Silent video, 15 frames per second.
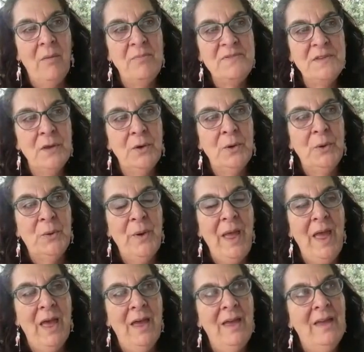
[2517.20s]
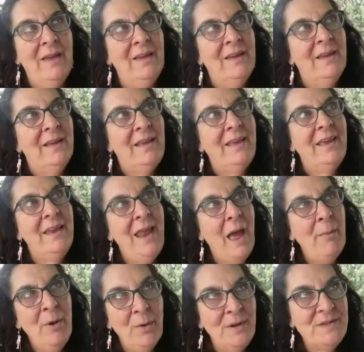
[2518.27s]
so
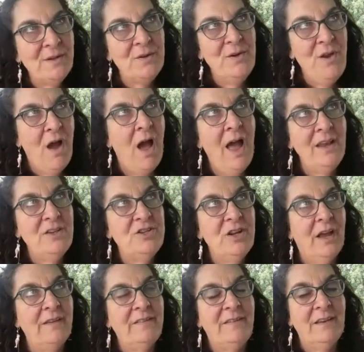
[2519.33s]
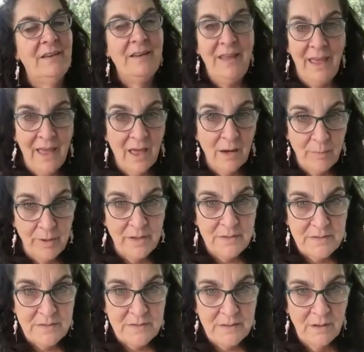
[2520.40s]
cannabinoids are not just in
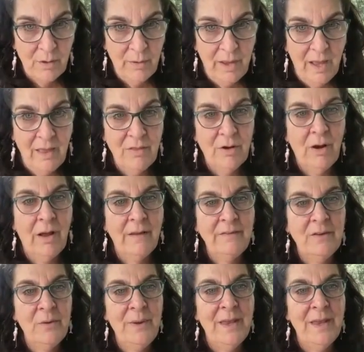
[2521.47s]
cannabis. Okay, they're also